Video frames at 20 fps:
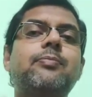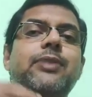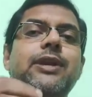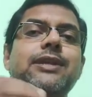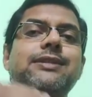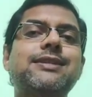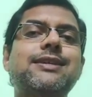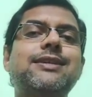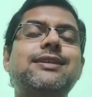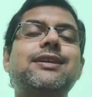
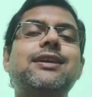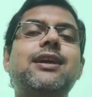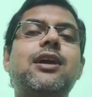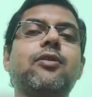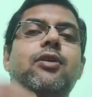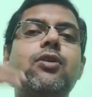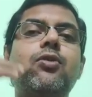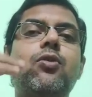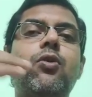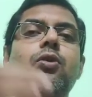presenting
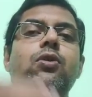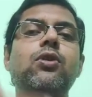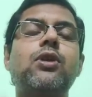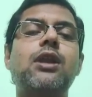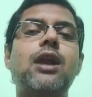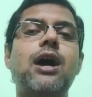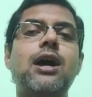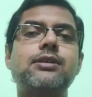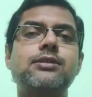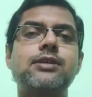our whole
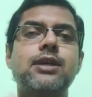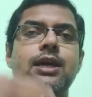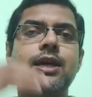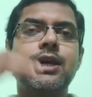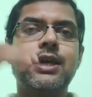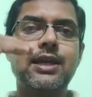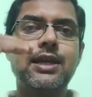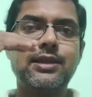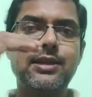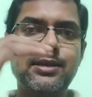class
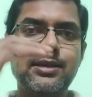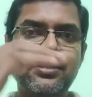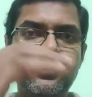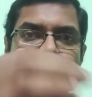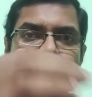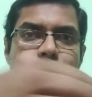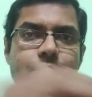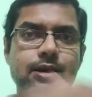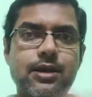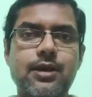in this
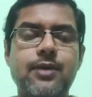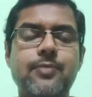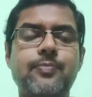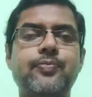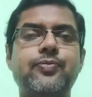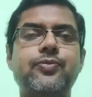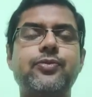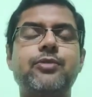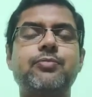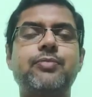
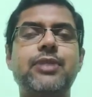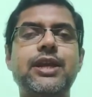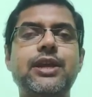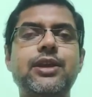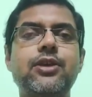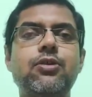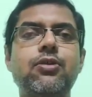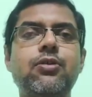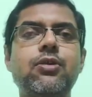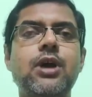
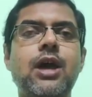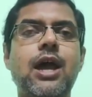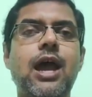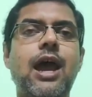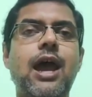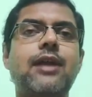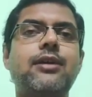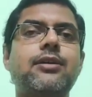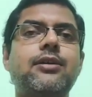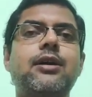video,
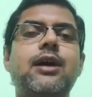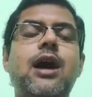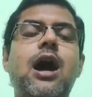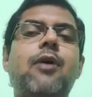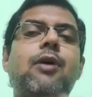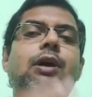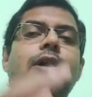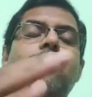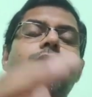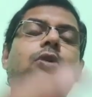and
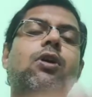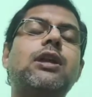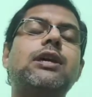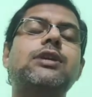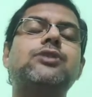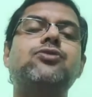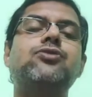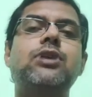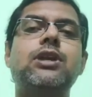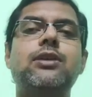our
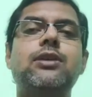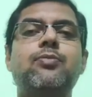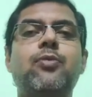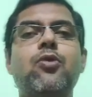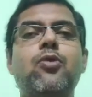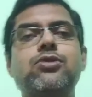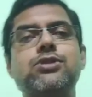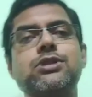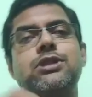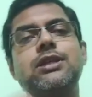college will
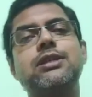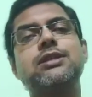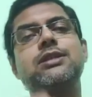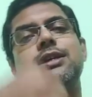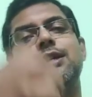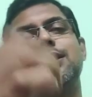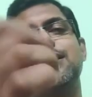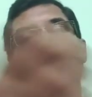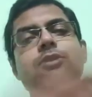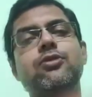post it
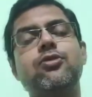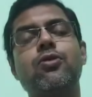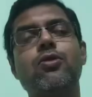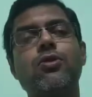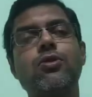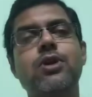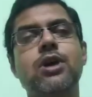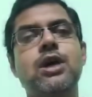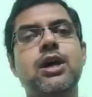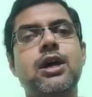in
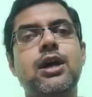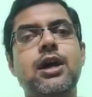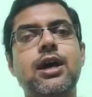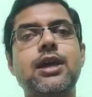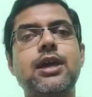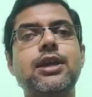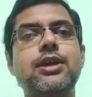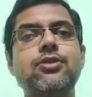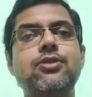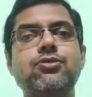your
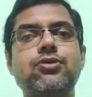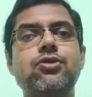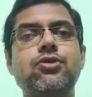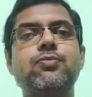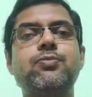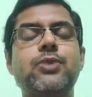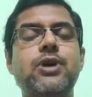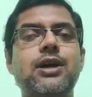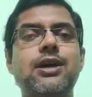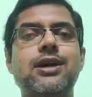
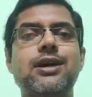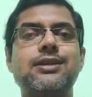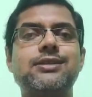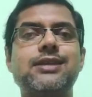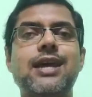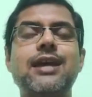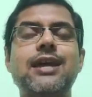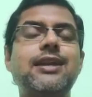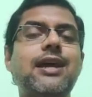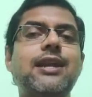YouTube
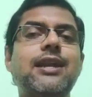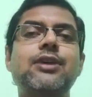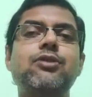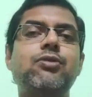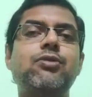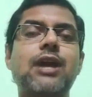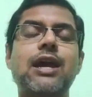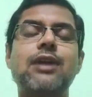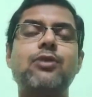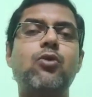site, and
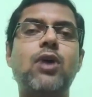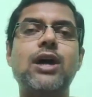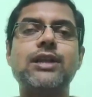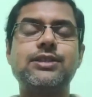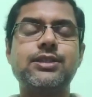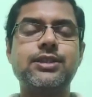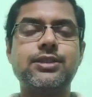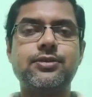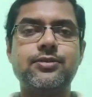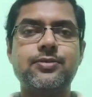you can
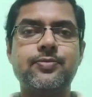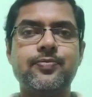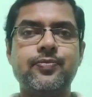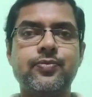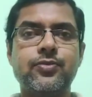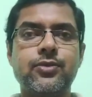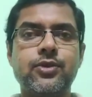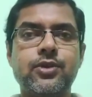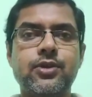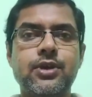watch
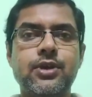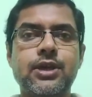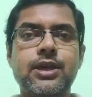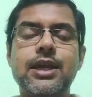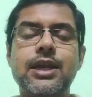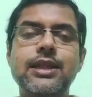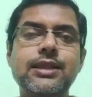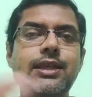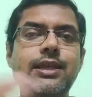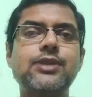
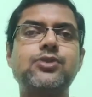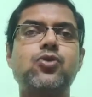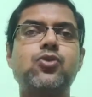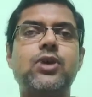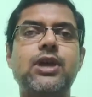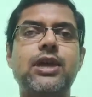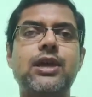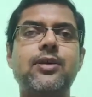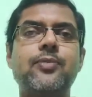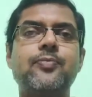it. In this
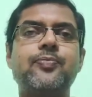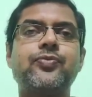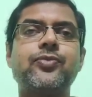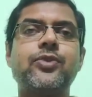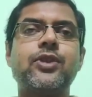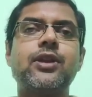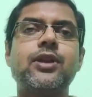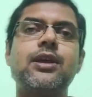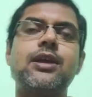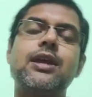way,
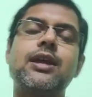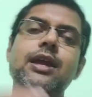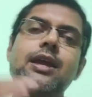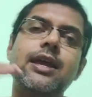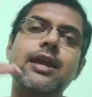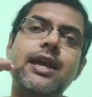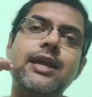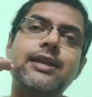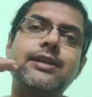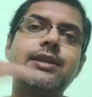
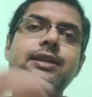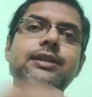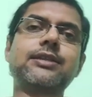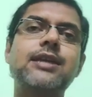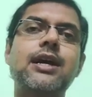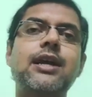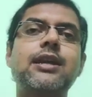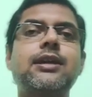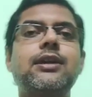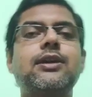a
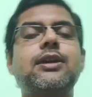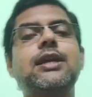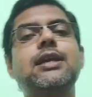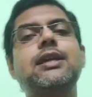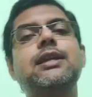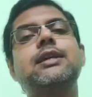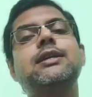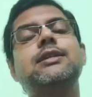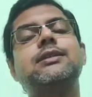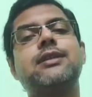teacher
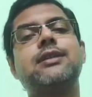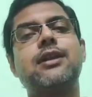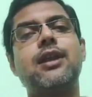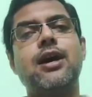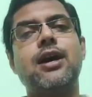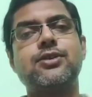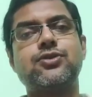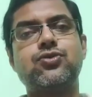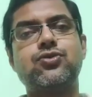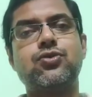in his
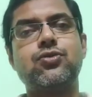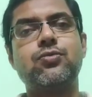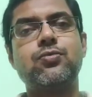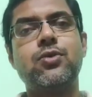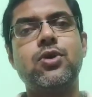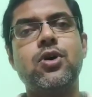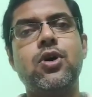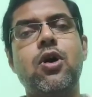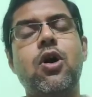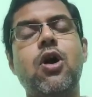classroom
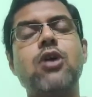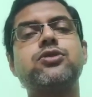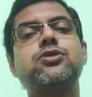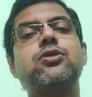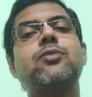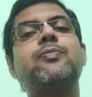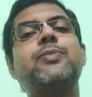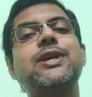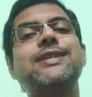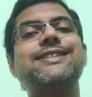
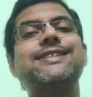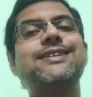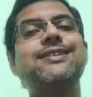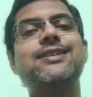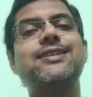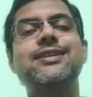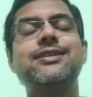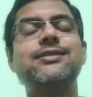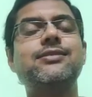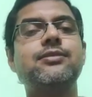also
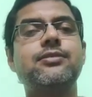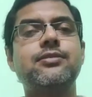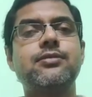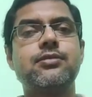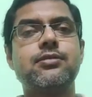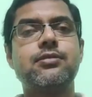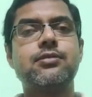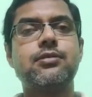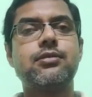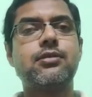present his
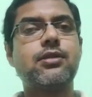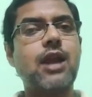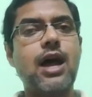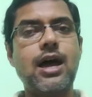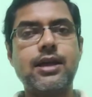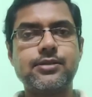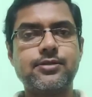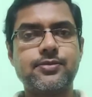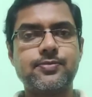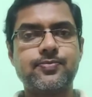
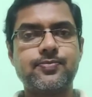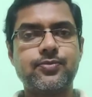class.